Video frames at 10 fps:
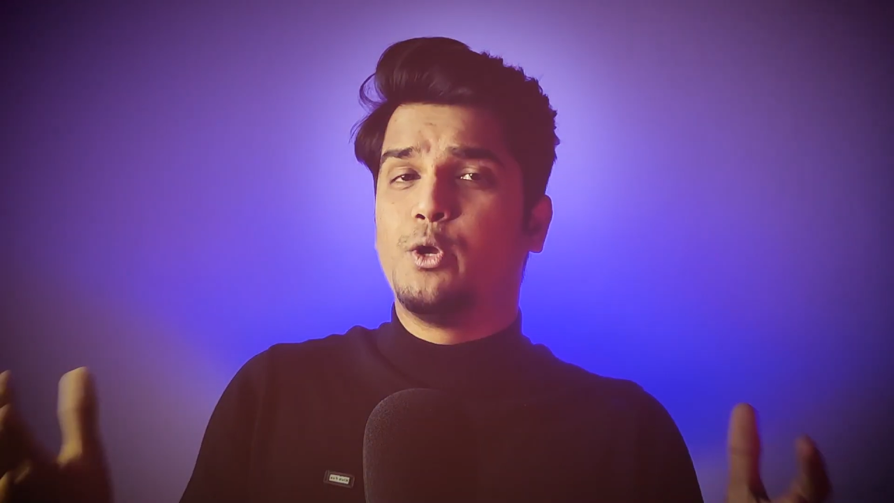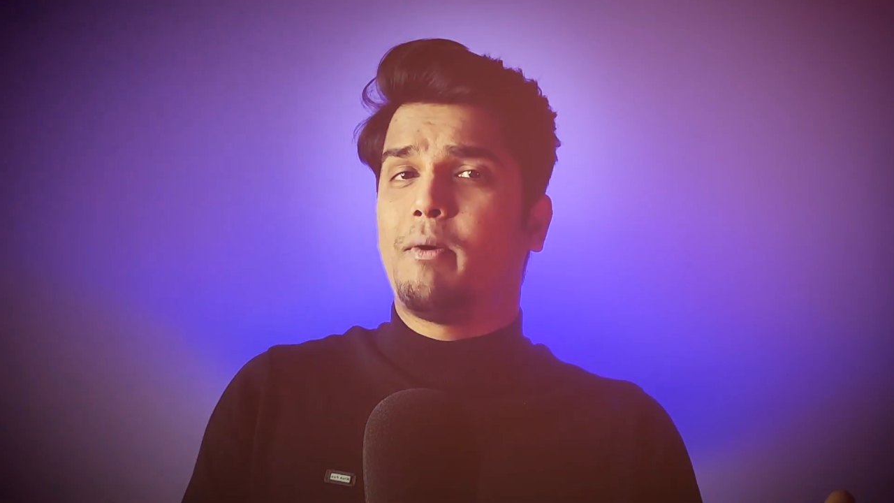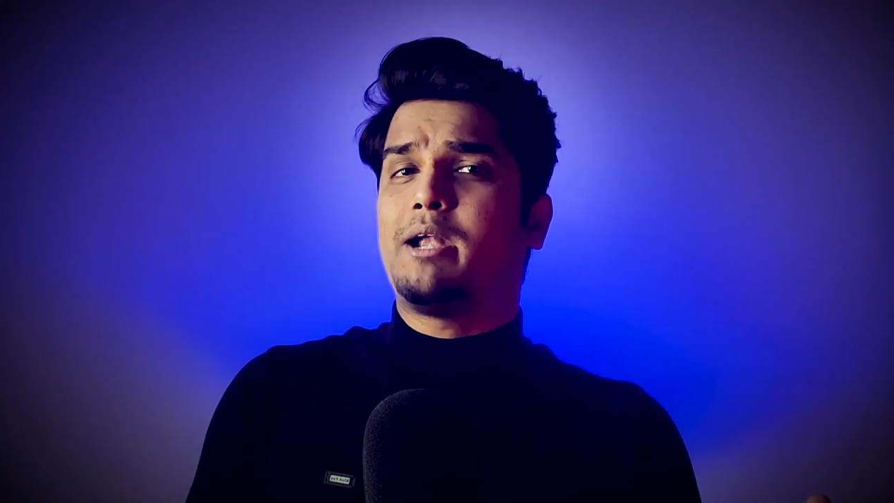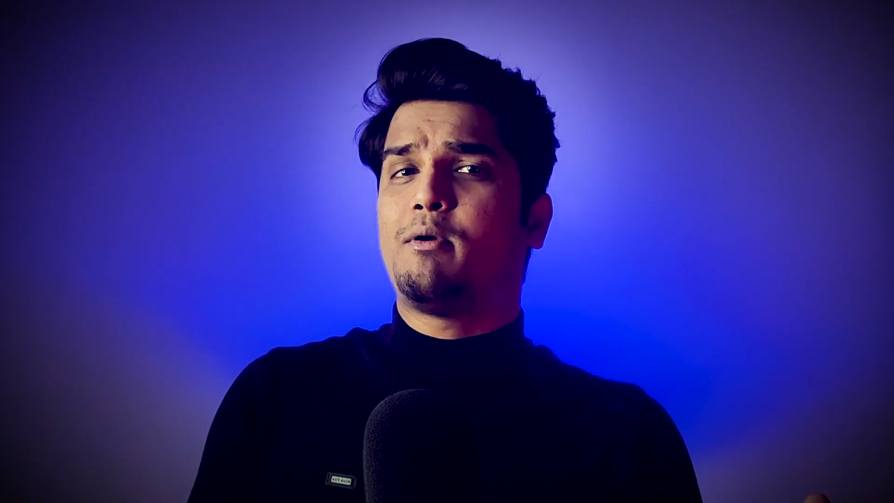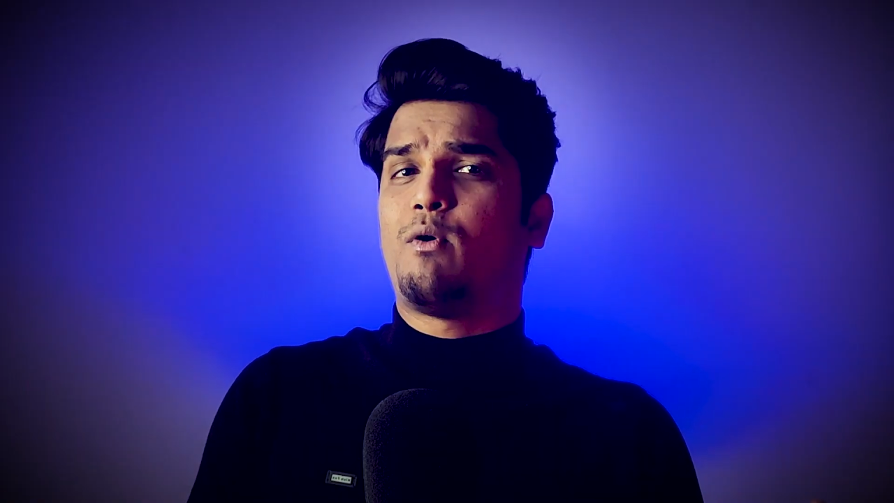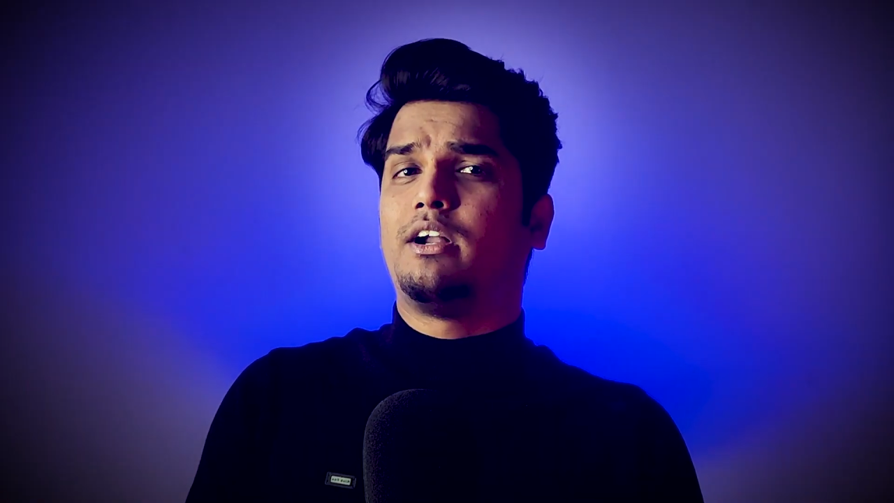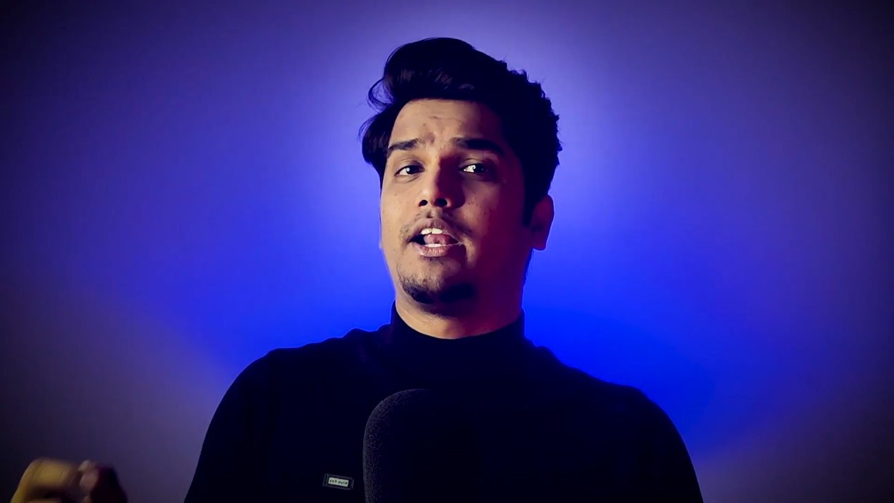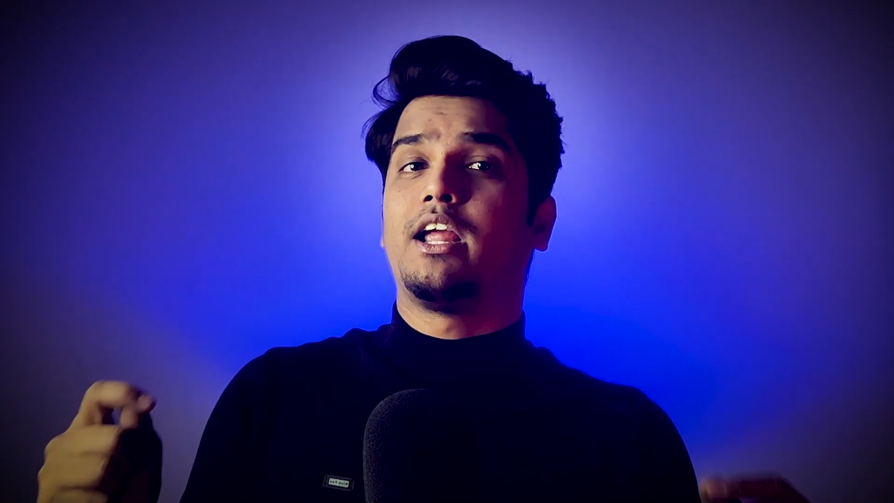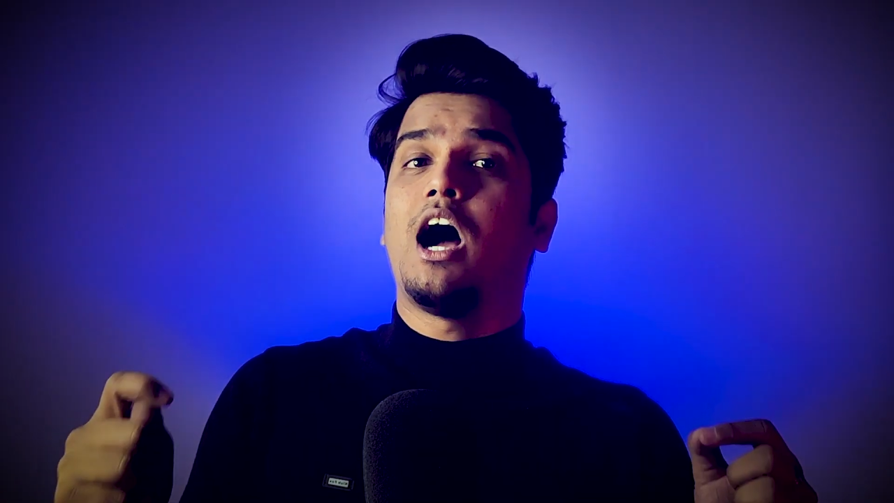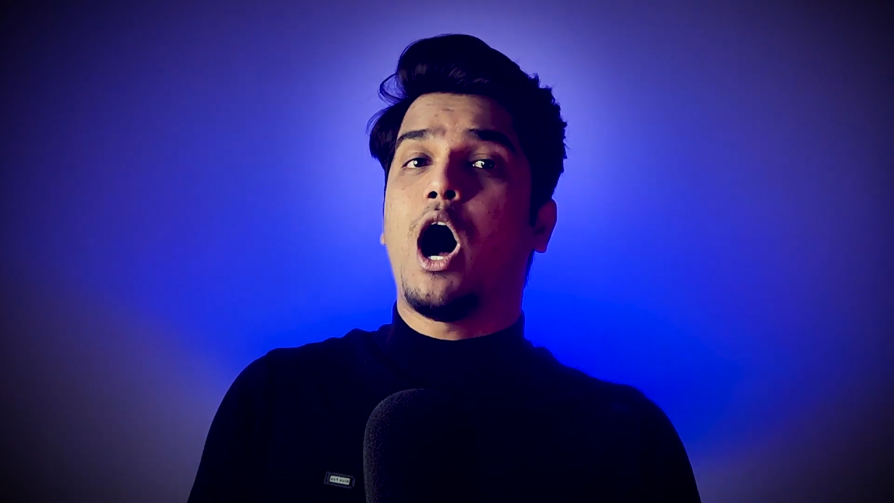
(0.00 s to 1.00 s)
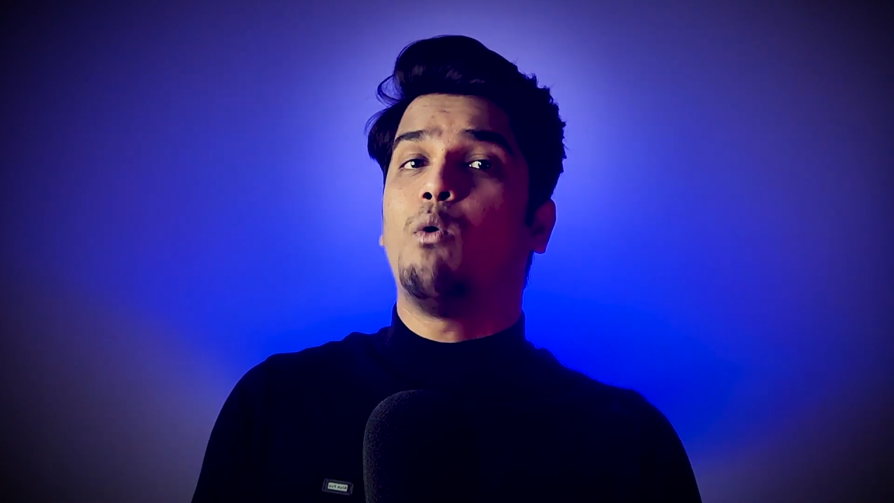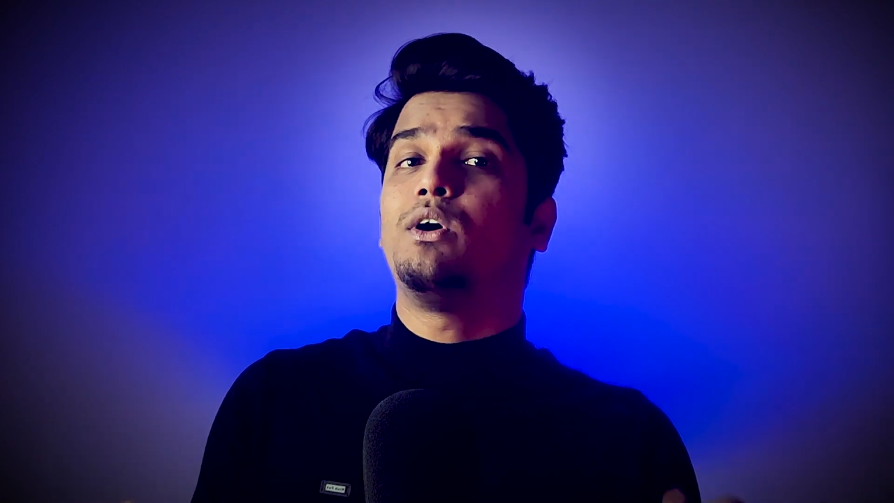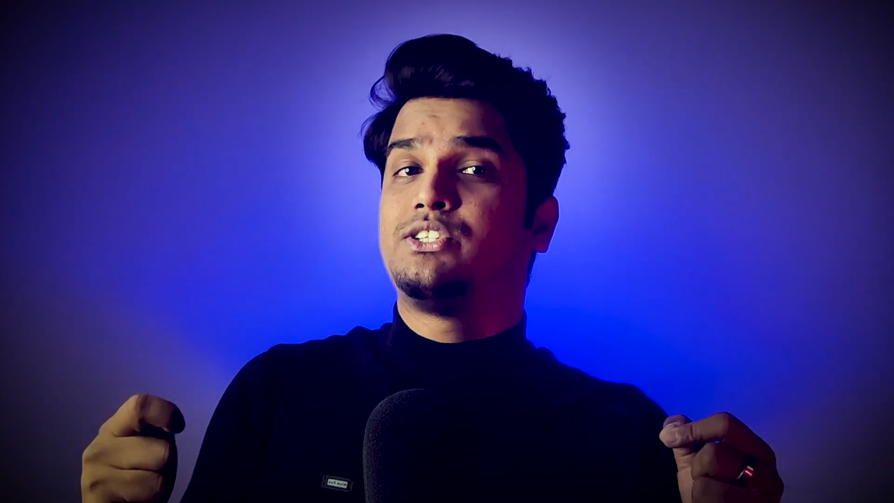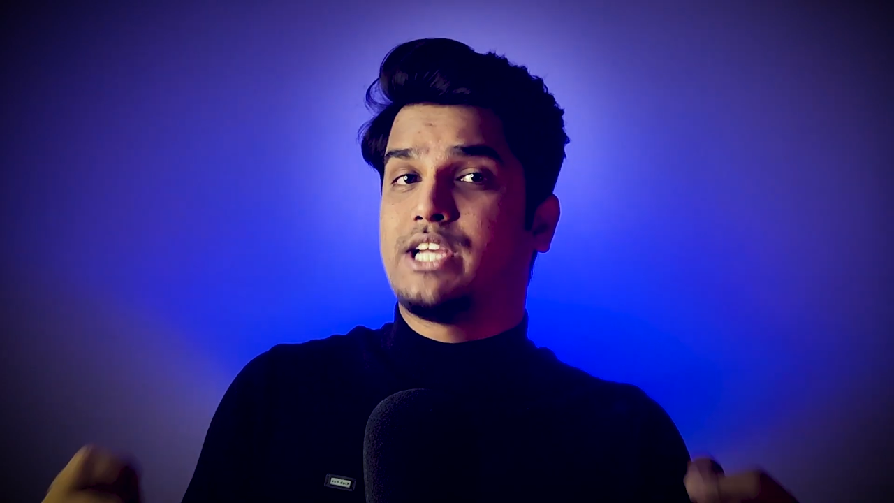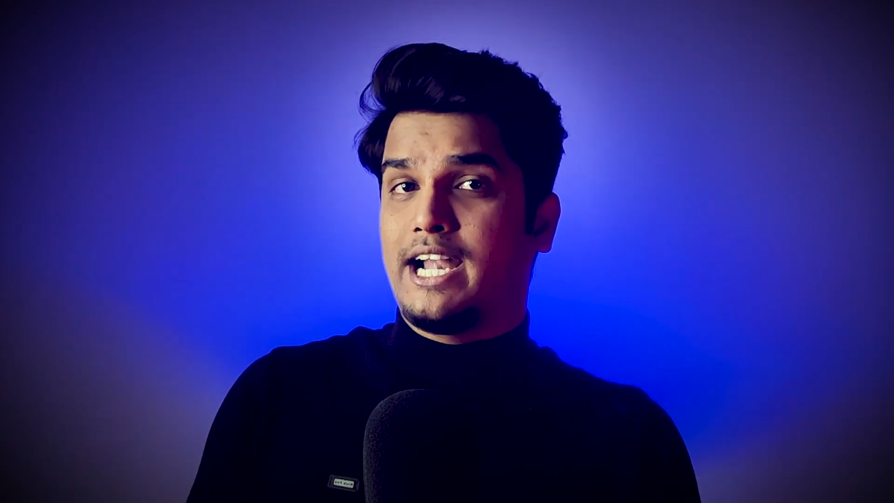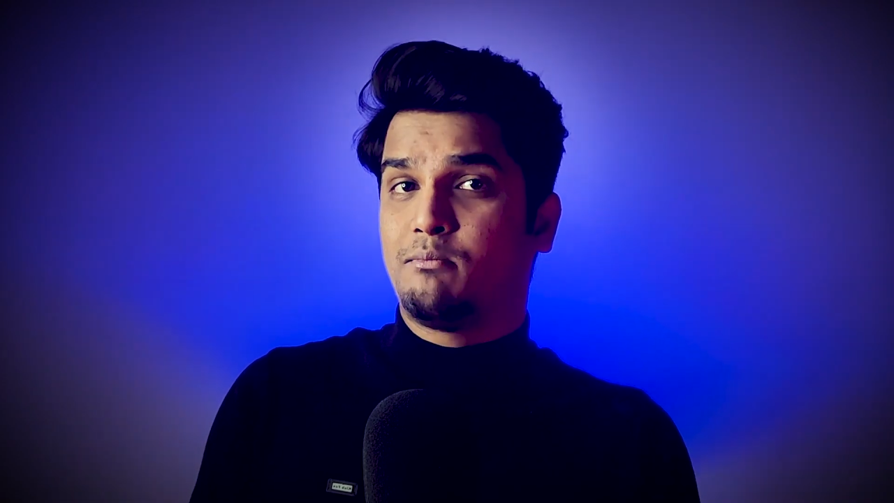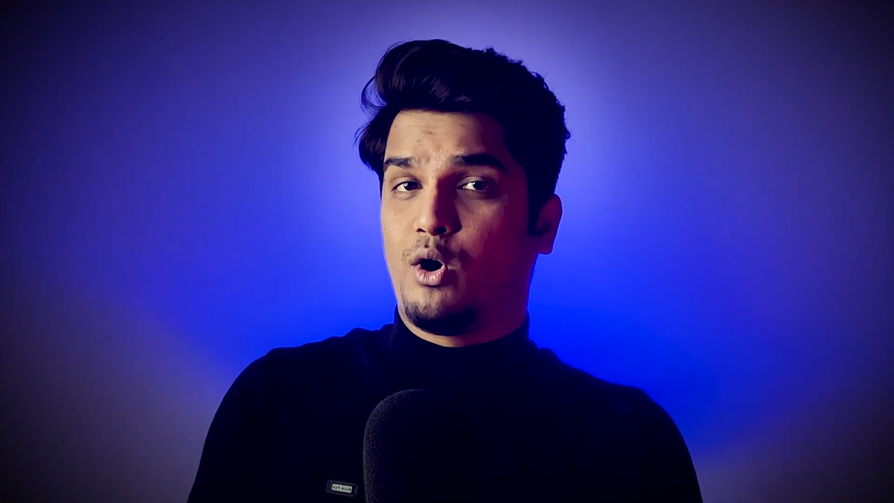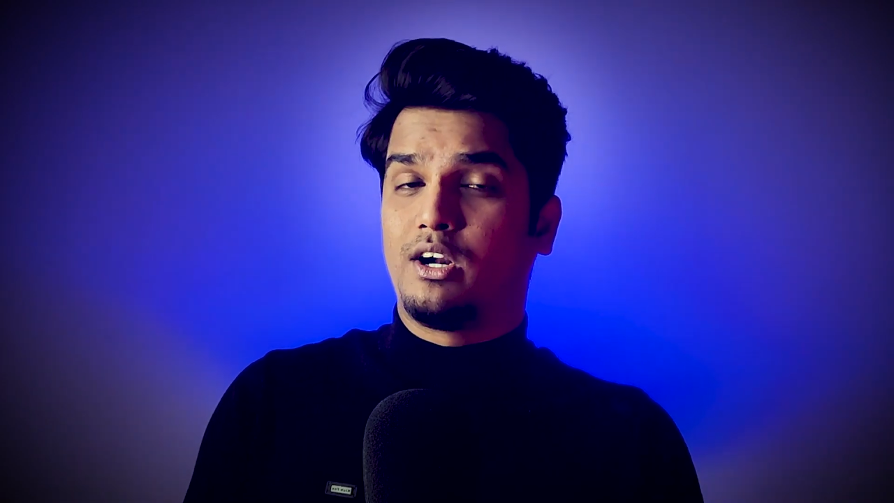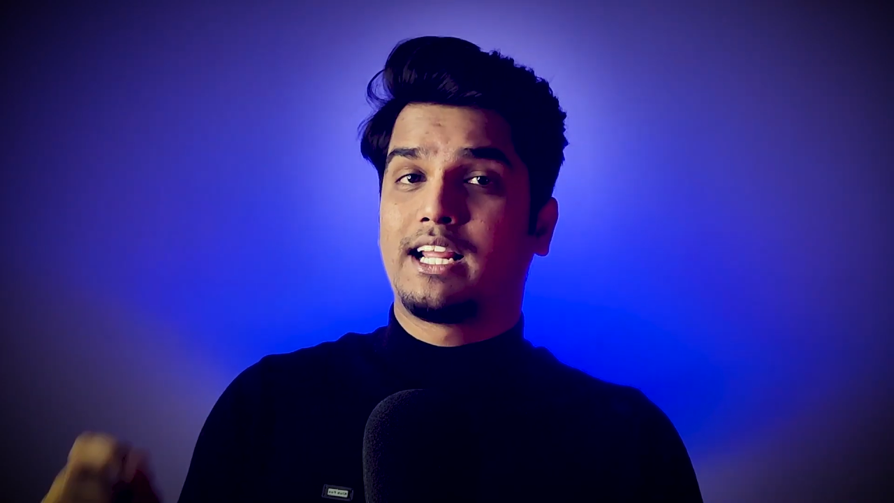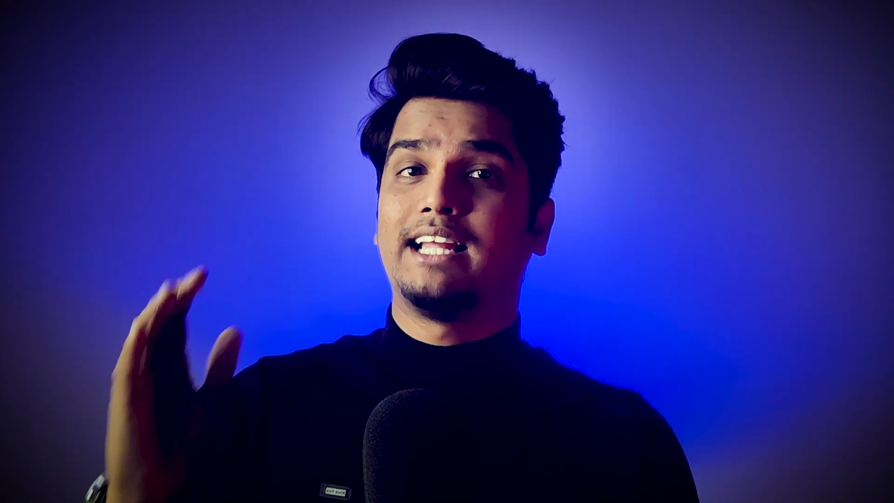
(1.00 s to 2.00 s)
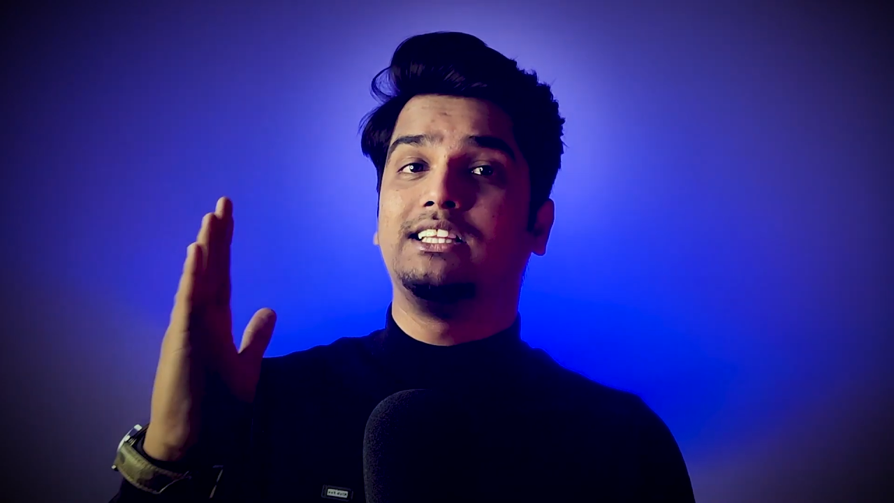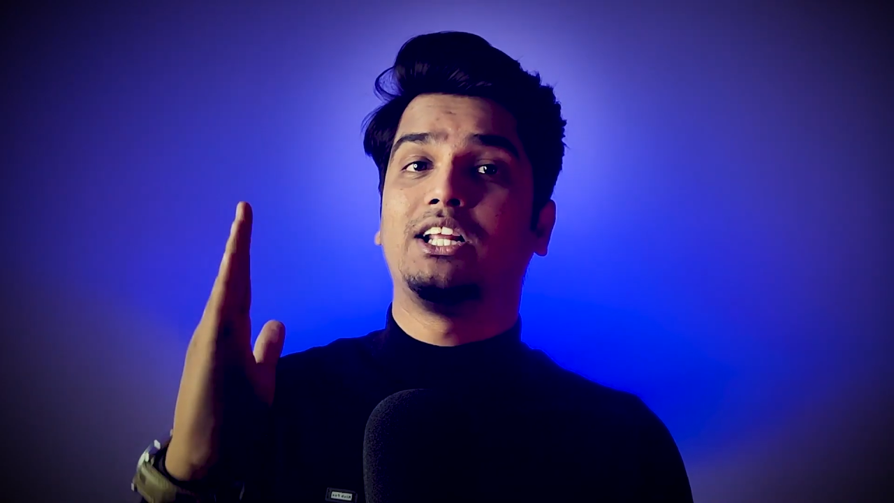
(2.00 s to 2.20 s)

you might be wondering how a chatbot can